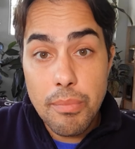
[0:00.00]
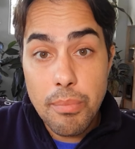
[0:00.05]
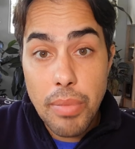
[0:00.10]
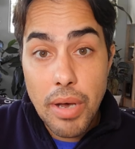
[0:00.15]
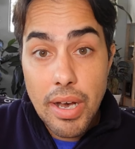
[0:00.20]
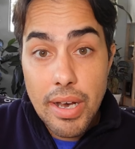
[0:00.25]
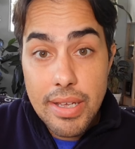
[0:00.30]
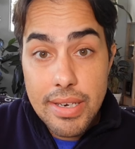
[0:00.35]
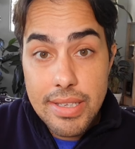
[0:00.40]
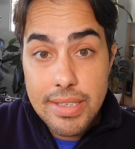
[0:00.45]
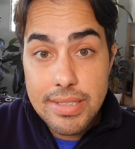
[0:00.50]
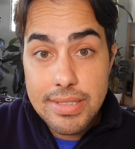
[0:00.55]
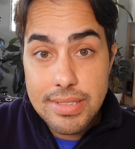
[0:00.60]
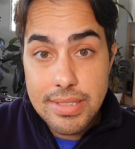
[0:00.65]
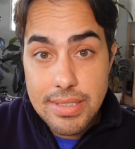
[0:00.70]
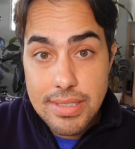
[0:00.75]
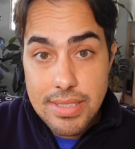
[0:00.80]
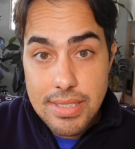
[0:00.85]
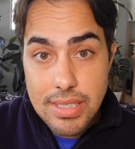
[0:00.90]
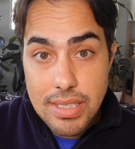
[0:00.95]
body
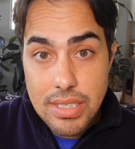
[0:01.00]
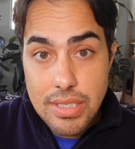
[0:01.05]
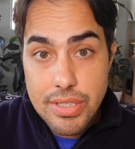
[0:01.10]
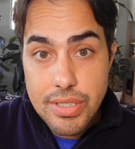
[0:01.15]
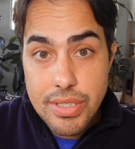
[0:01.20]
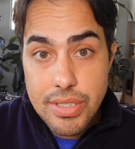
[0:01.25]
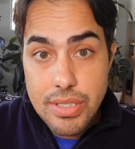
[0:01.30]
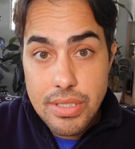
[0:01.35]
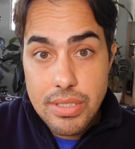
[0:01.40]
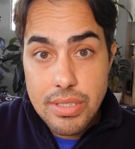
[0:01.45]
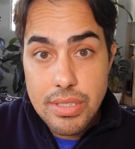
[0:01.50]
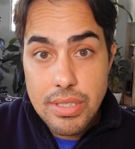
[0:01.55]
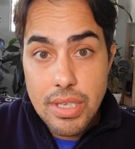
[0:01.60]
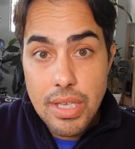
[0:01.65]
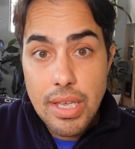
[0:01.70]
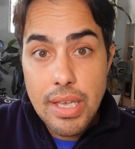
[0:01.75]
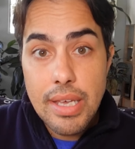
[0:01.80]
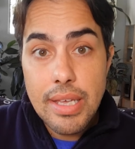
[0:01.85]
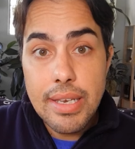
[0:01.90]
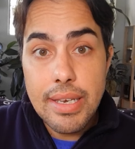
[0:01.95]
sensations,
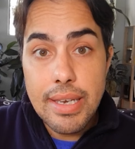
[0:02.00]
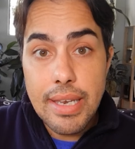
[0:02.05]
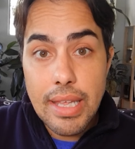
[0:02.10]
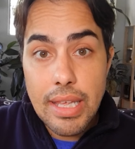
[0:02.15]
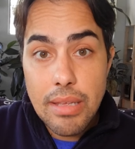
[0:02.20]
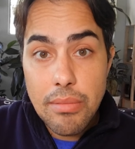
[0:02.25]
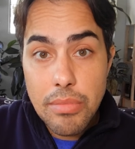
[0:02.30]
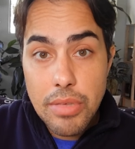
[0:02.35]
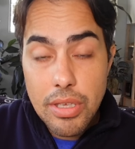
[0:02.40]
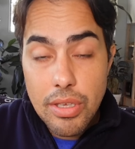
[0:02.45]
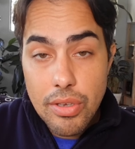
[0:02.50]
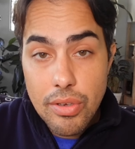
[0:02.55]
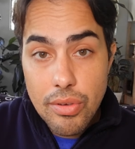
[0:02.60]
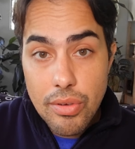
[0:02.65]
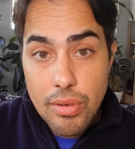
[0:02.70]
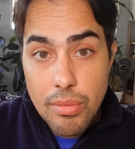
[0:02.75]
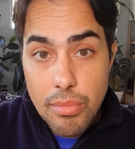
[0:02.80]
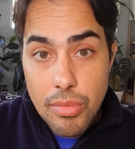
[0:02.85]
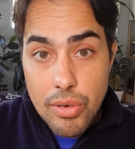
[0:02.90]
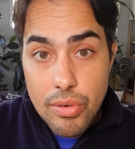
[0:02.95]
naming your
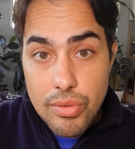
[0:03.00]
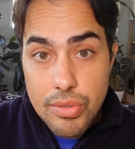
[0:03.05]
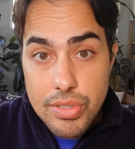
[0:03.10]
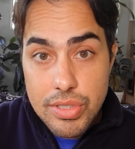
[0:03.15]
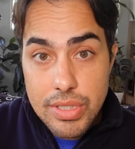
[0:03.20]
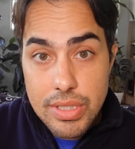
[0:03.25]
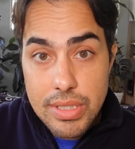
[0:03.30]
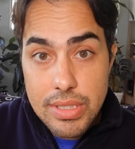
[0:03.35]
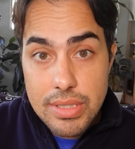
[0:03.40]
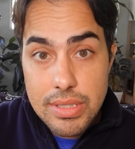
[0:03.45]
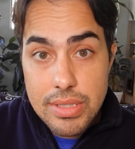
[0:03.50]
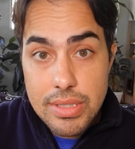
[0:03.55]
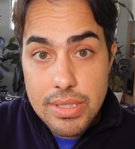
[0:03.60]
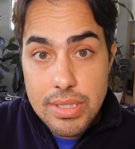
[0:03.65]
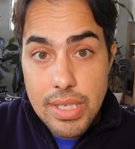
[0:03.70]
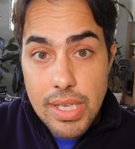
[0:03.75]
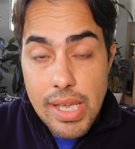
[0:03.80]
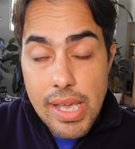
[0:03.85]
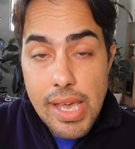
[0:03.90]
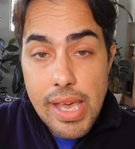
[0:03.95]
emotions,
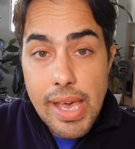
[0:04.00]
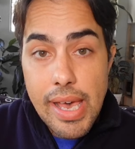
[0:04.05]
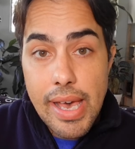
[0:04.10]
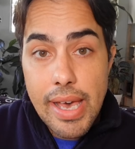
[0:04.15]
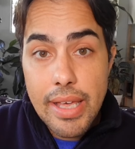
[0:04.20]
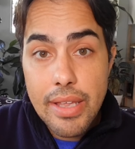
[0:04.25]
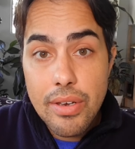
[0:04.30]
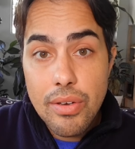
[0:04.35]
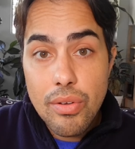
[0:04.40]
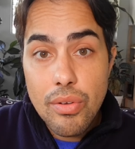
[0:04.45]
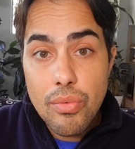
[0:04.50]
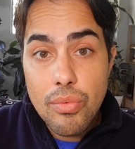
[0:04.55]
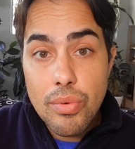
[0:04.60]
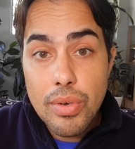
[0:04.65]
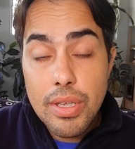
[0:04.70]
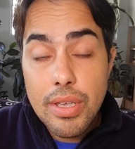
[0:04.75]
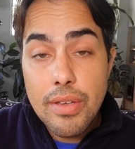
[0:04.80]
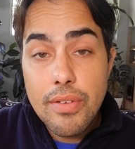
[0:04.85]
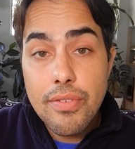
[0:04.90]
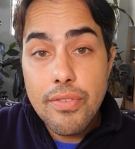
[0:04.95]
and
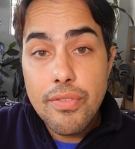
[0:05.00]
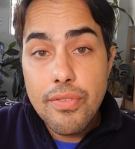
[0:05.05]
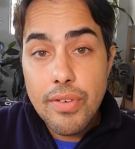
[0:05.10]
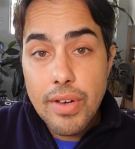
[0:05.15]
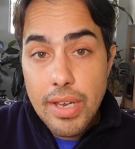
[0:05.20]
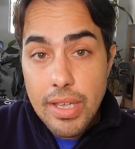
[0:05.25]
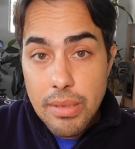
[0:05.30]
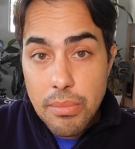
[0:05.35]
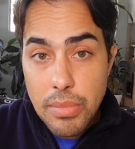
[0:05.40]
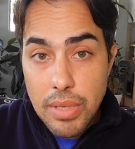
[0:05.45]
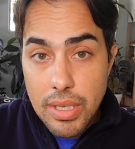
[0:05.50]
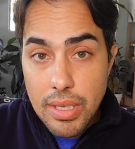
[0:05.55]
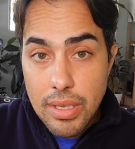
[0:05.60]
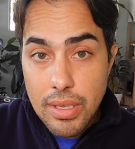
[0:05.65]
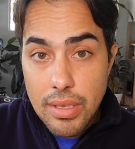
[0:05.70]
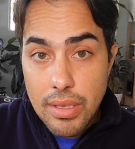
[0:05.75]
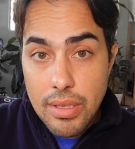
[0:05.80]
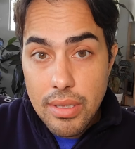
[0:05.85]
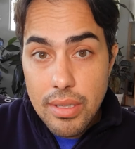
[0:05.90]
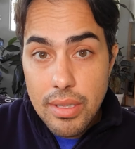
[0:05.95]

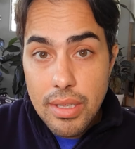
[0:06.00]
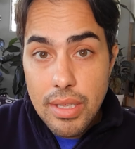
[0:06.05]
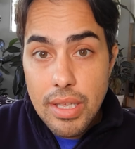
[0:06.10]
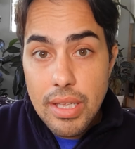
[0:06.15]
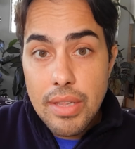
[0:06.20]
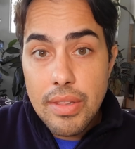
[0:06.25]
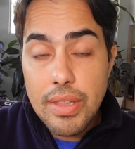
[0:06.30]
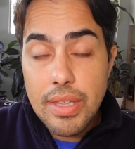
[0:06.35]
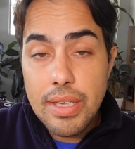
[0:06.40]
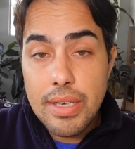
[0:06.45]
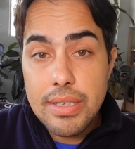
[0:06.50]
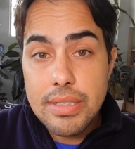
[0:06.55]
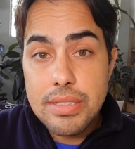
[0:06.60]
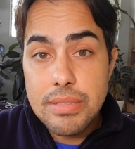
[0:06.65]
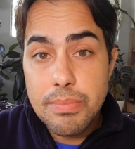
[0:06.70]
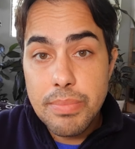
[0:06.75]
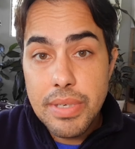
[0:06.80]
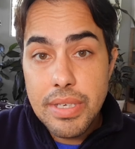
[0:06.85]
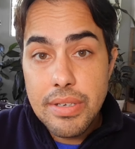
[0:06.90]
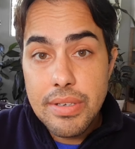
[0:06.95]
reframing the
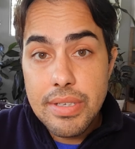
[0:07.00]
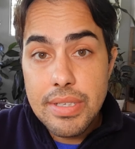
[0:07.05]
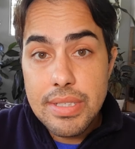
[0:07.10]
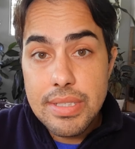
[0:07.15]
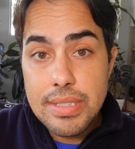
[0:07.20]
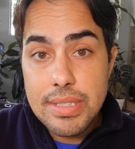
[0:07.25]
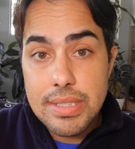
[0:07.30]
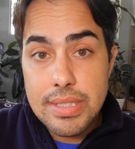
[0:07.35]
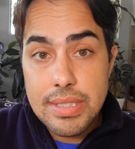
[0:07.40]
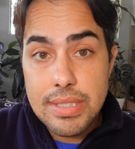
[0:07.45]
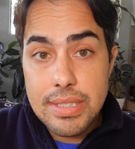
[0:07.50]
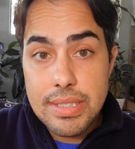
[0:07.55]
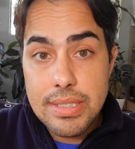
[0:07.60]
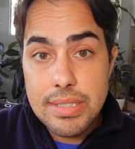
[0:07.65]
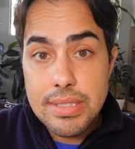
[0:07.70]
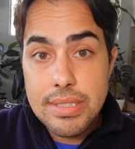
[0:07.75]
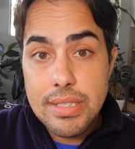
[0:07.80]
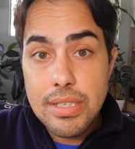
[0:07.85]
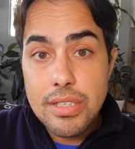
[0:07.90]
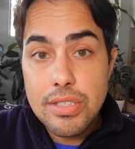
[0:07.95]

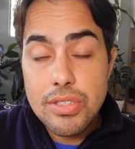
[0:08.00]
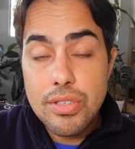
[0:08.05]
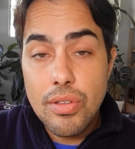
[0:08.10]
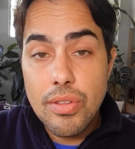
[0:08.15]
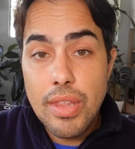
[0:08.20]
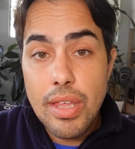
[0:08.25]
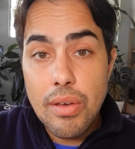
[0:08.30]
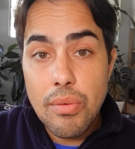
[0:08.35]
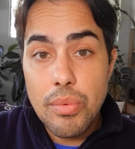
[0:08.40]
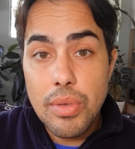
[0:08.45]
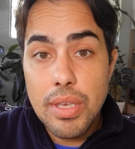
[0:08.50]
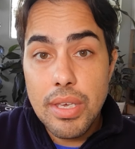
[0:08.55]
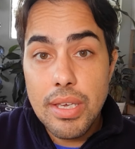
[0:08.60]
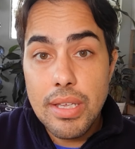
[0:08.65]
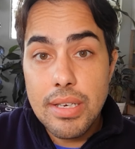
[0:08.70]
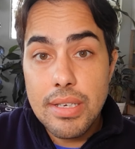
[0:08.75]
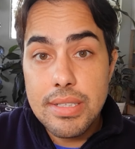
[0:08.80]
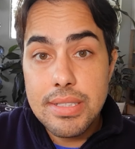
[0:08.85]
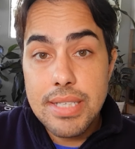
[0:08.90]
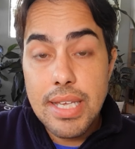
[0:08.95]
experiences so that we
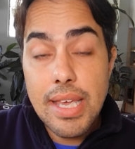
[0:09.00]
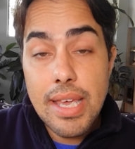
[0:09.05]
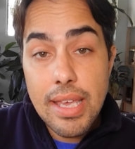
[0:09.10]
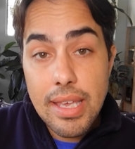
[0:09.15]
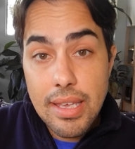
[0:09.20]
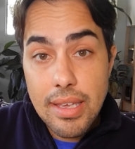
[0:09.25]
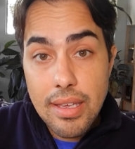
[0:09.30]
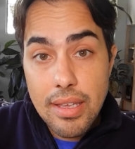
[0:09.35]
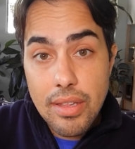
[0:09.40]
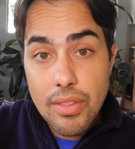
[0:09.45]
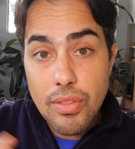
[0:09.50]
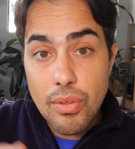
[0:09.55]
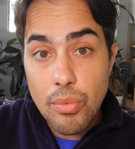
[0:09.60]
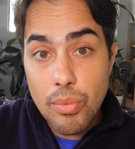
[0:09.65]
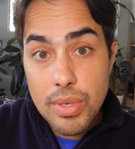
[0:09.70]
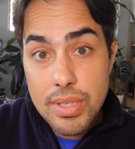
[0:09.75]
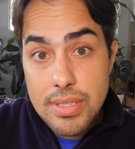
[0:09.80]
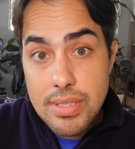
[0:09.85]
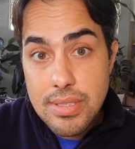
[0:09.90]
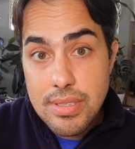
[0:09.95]
can take the
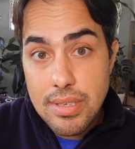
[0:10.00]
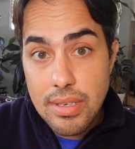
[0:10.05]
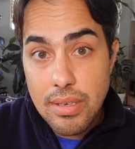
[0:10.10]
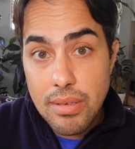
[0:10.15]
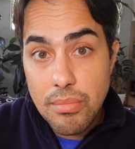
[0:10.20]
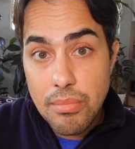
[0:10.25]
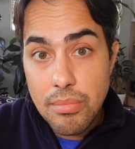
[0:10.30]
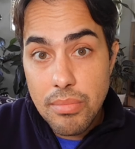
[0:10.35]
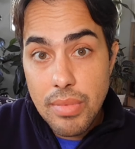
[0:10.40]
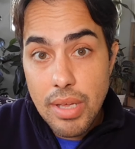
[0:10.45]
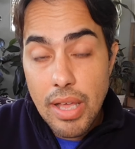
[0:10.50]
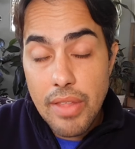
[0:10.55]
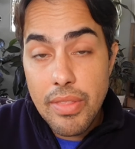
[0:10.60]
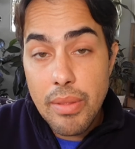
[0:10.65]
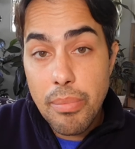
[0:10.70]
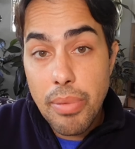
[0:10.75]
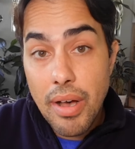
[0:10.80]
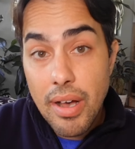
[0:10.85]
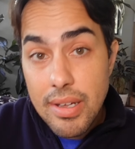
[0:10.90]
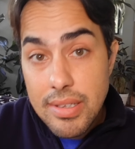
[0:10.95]
wisdom and the
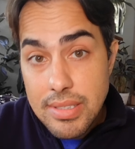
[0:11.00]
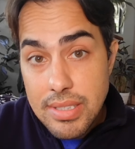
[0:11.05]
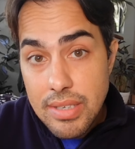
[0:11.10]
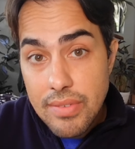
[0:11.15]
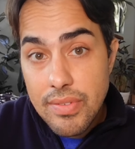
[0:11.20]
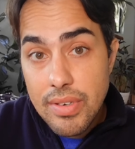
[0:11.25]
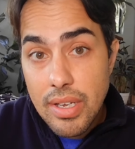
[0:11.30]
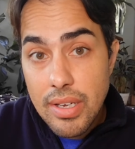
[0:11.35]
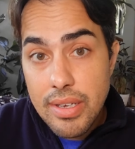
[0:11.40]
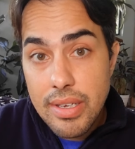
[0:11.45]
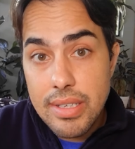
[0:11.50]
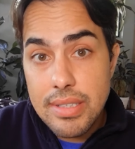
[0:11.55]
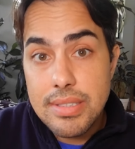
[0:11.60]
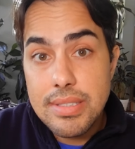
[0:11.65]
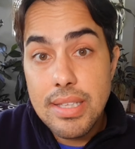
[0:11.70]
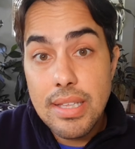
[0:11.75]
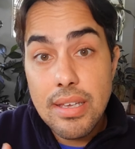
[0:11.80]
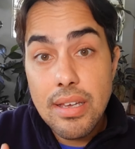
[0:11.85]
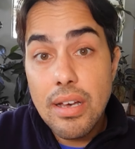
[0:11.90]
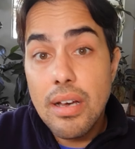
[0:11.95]
positive nuggets
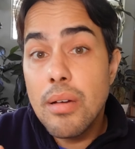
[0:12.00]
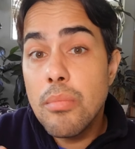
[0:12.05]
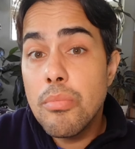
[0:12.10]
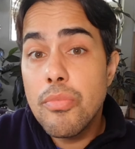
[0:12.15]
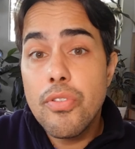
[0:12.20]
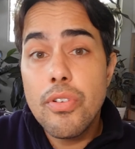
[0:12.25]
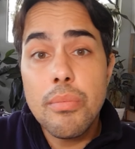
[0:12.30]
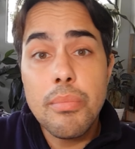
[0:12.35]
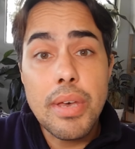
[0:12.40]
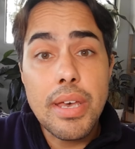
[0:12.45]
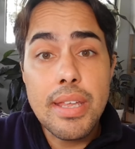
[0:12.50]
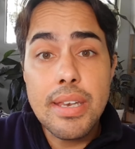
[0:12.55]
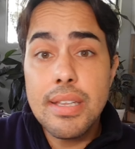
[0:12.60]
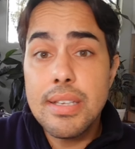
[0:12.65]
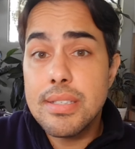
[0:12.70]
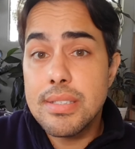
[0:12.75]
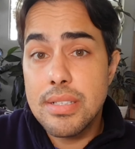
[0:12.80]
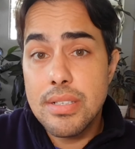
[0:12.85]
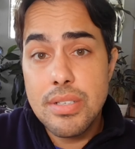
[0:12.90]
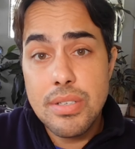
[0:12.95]
that come from any
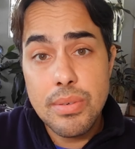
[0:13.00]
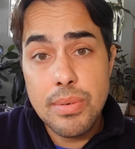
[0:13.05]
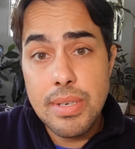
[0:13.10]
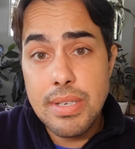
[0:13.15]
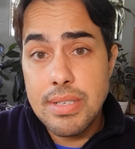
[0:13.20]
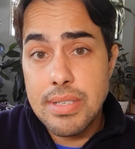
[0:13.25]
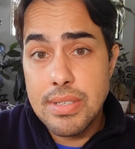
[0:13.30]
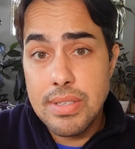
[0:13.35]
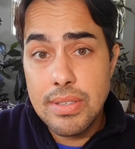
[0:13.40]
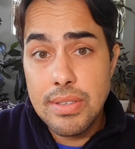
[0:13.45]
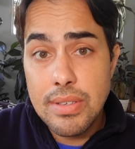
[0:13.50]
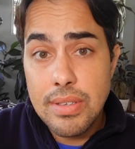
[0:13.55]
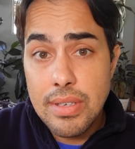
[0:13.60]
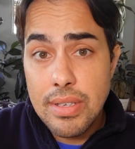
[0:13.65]
situation.